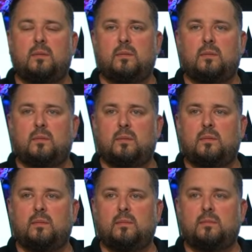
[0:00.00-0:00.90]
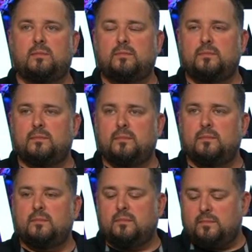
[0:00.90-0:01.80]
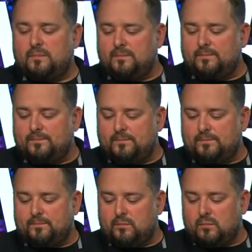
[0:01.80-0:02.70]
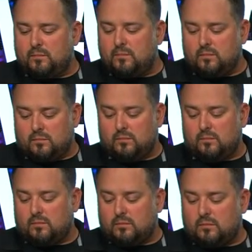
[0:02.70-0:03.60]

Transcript: No words are spoken by the person on screen.